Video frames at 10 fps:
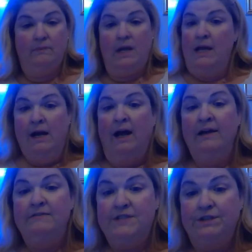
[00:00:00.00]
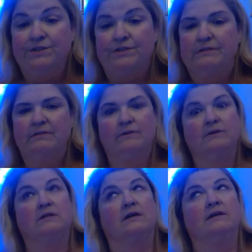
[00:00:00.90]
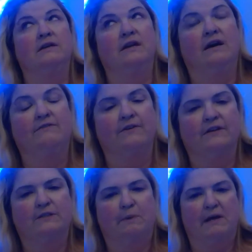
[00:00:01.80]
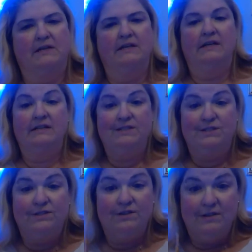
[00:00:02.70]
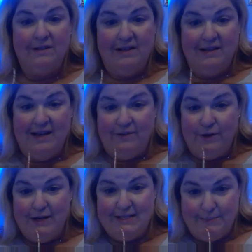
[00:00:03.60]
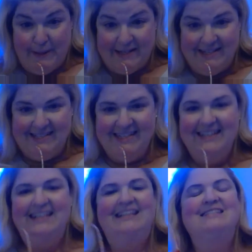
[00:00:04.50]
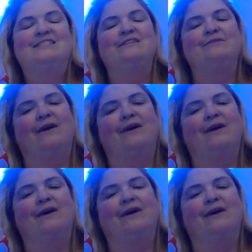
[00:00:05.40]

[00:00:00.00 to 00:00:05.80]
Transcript: and I have children, which I never expected, and I certainly never expected to